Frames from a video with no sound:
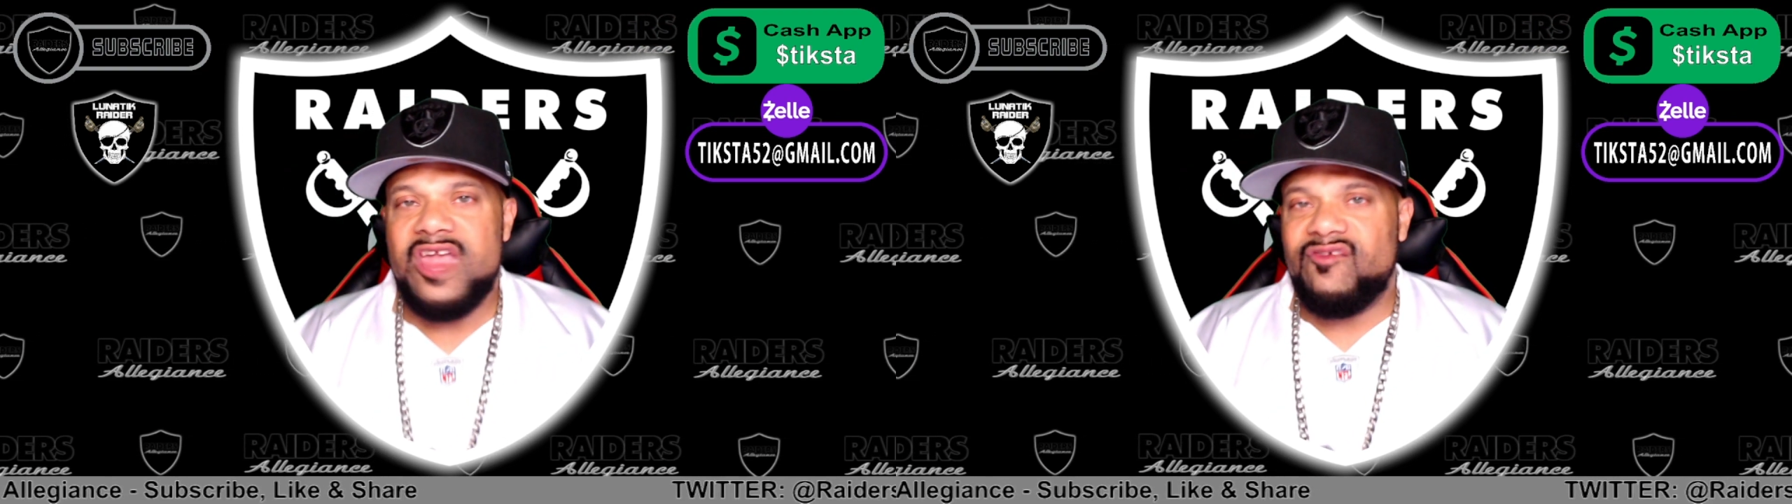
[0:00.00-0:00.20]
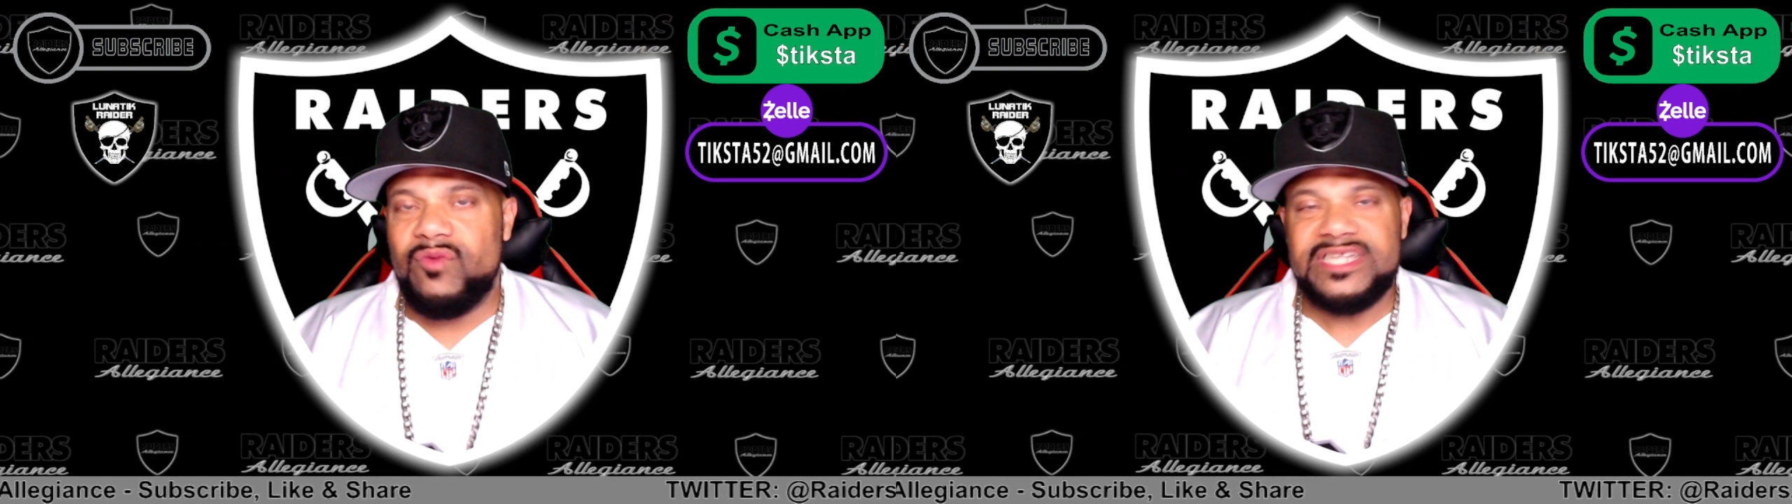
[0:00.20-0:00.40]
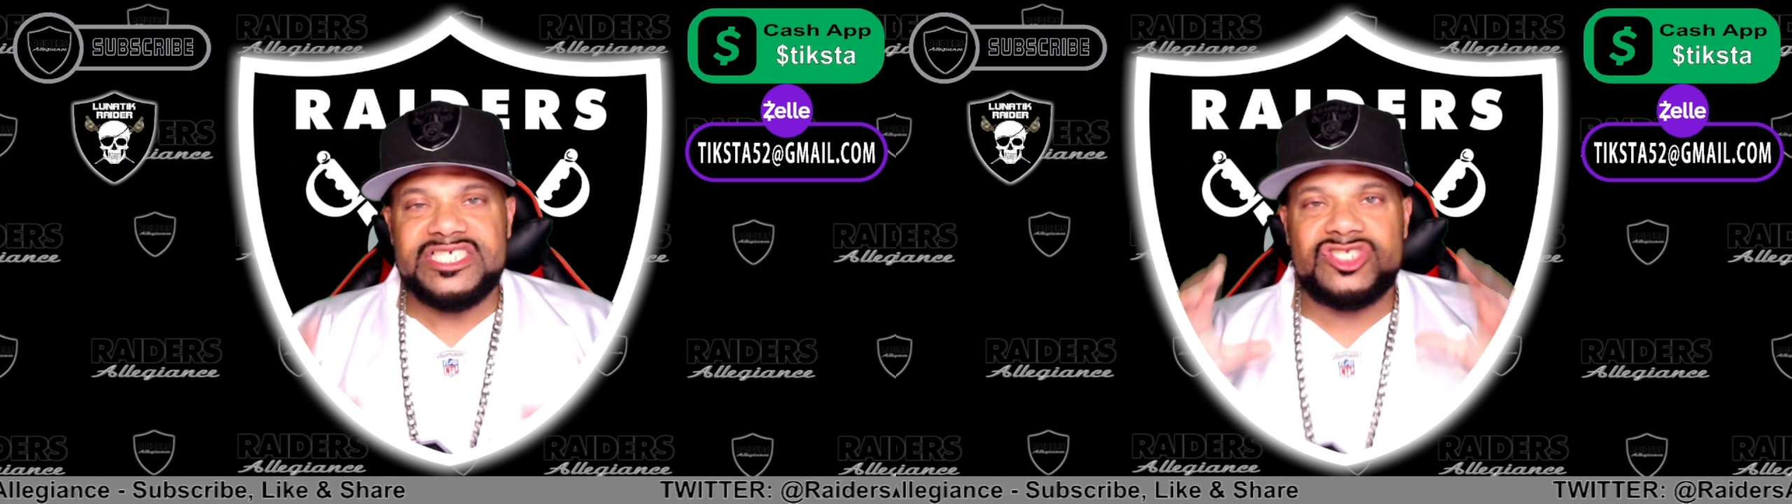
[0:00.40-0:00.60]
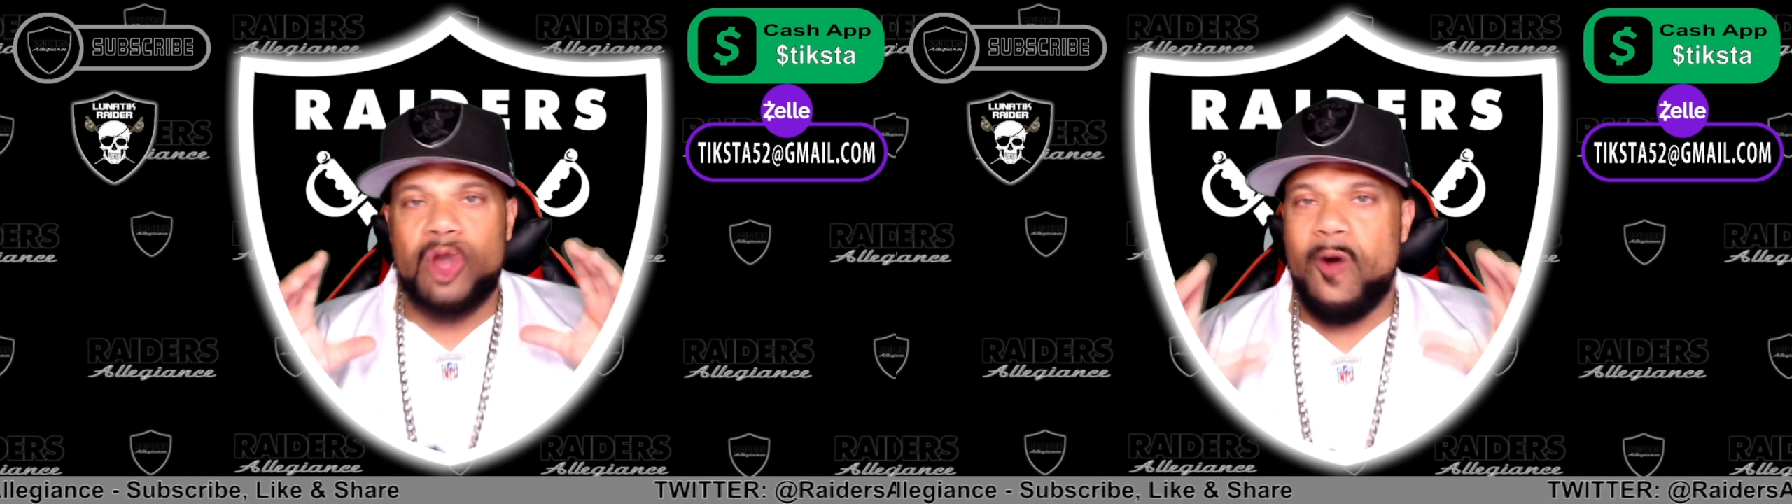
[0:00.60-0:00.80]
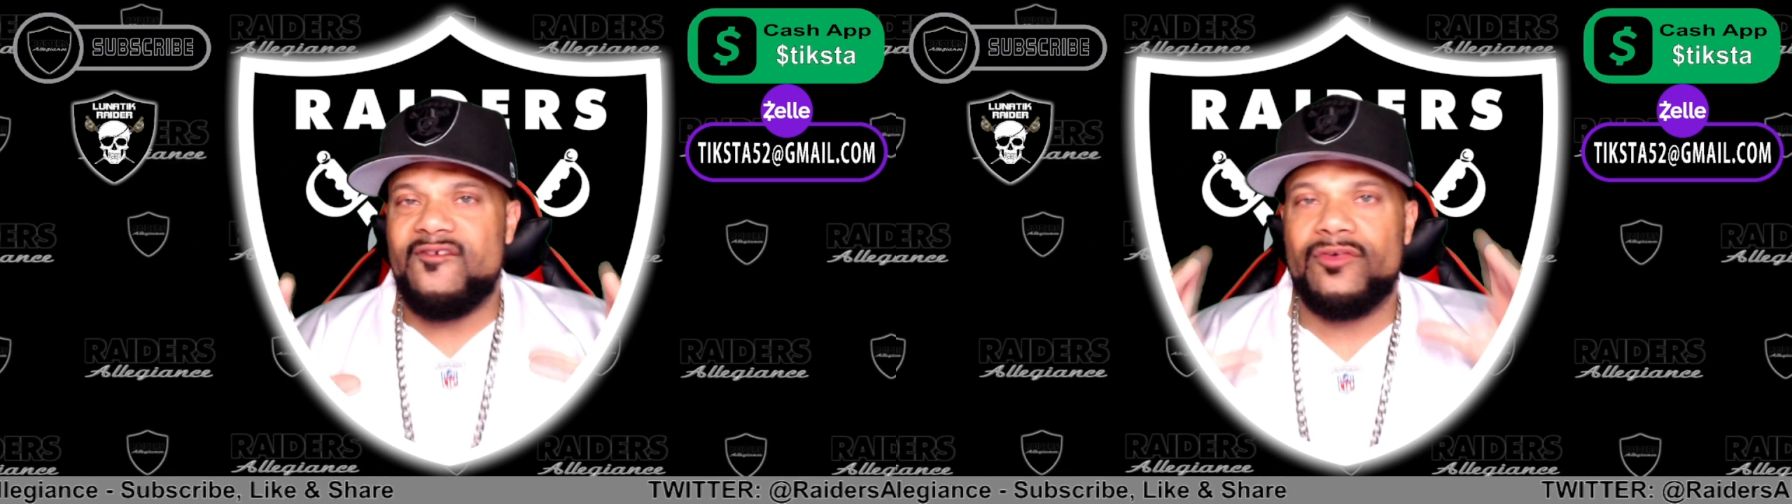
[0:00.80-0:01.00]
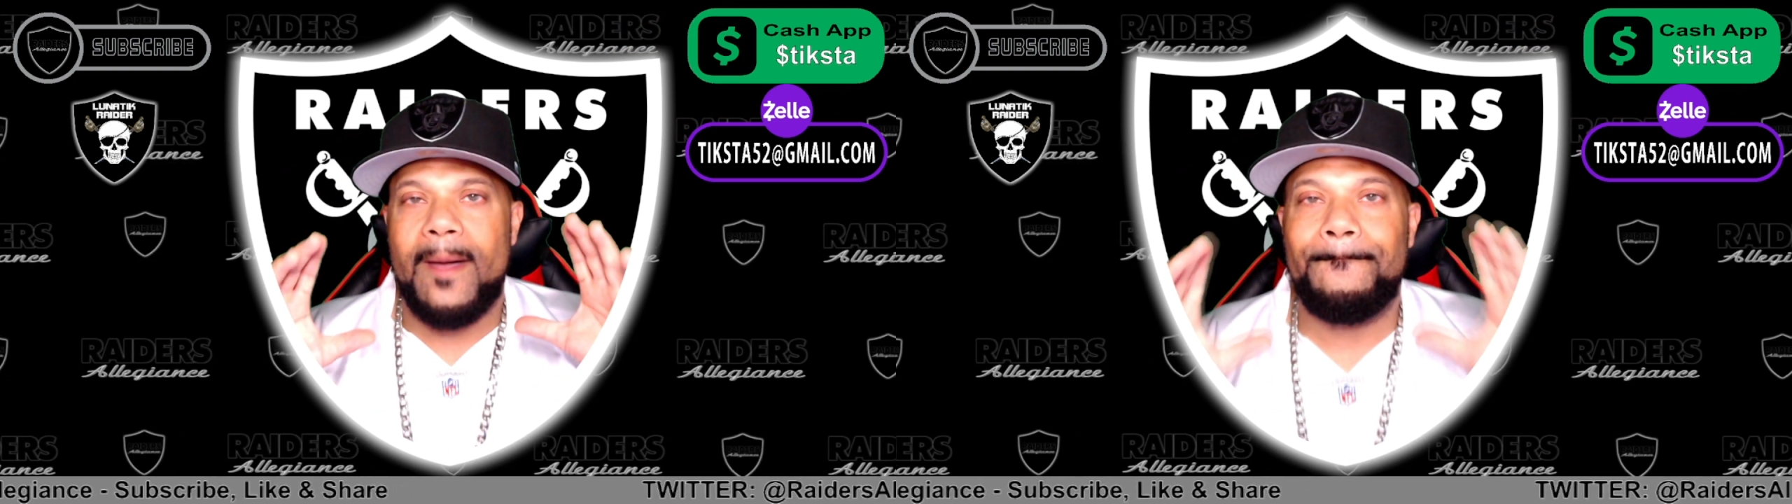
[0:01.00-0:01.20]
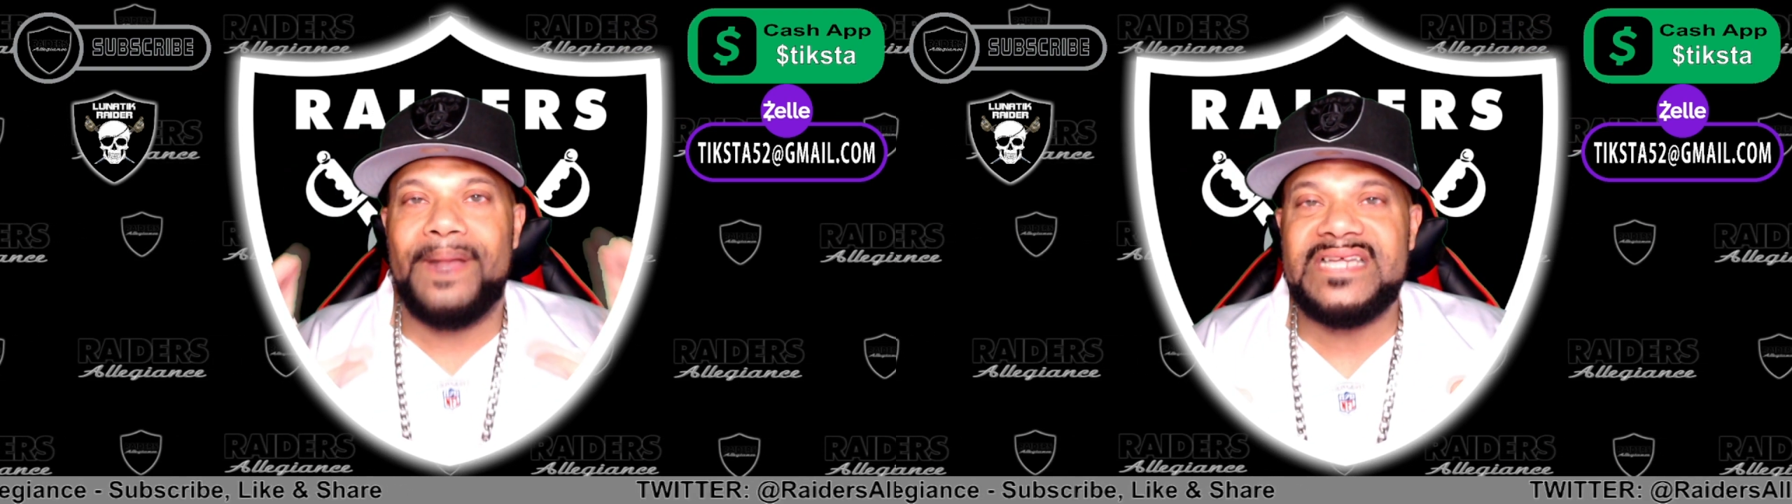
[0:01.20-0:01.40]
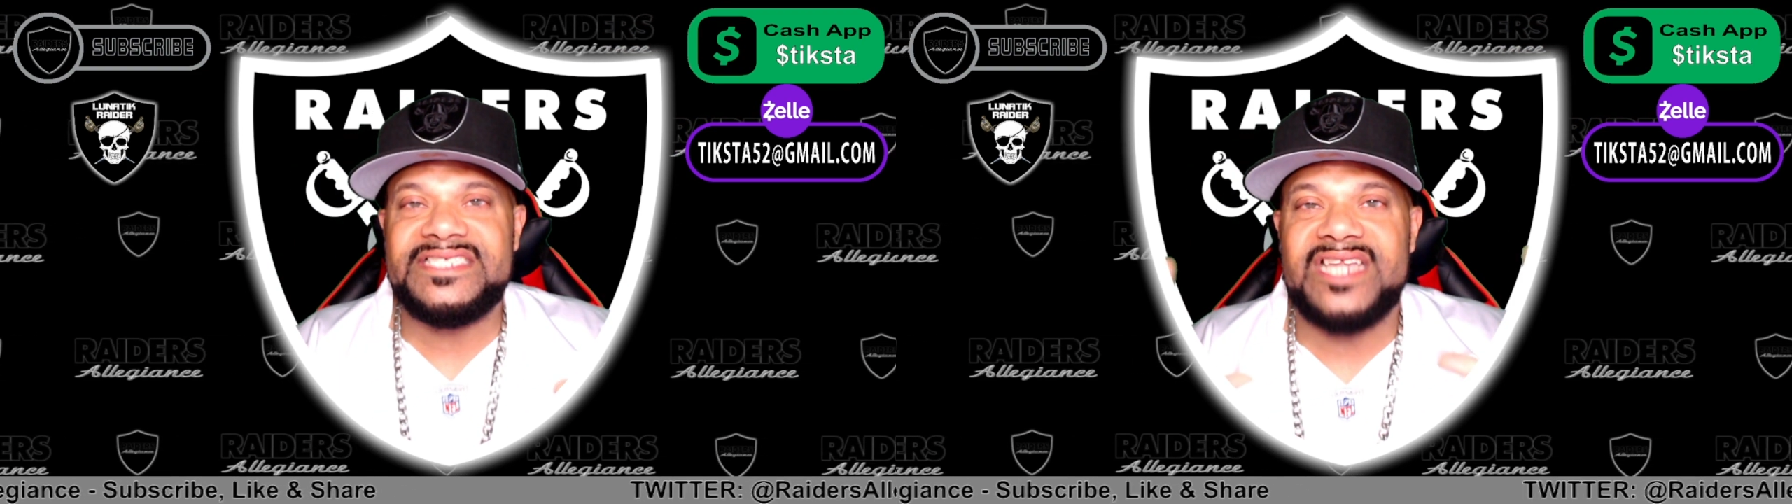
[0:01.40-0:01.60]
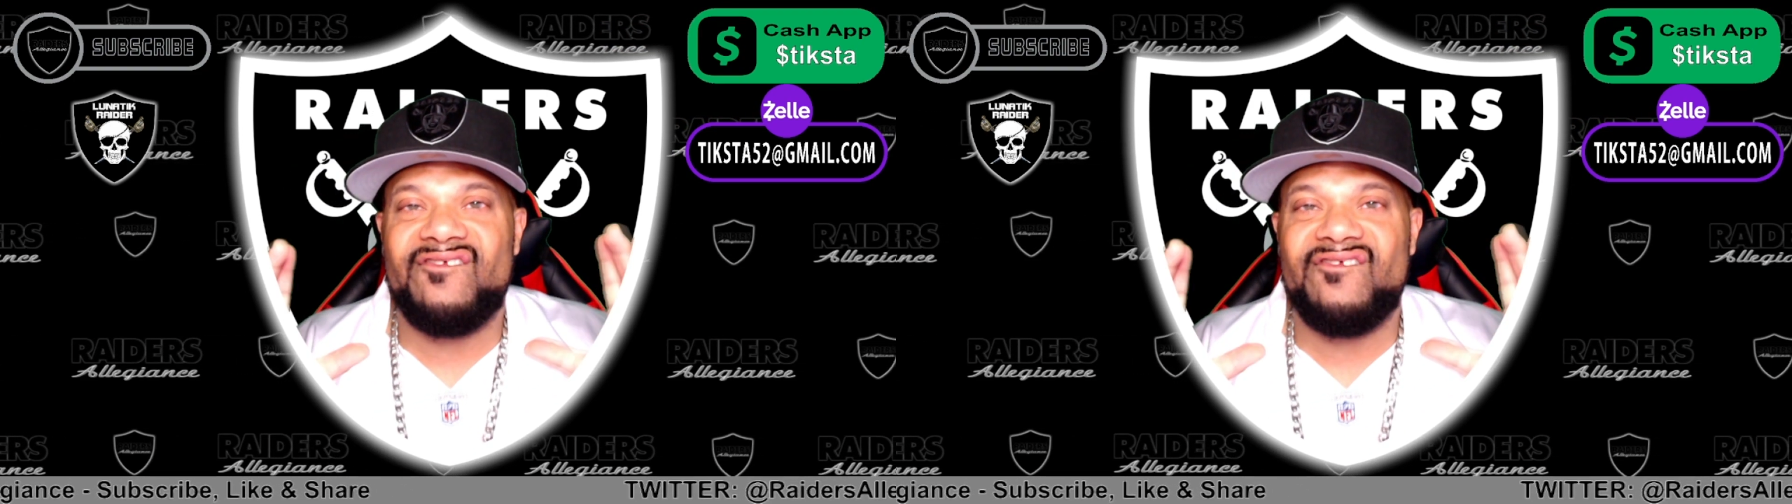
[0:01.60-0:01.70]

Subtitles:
If we just go for the best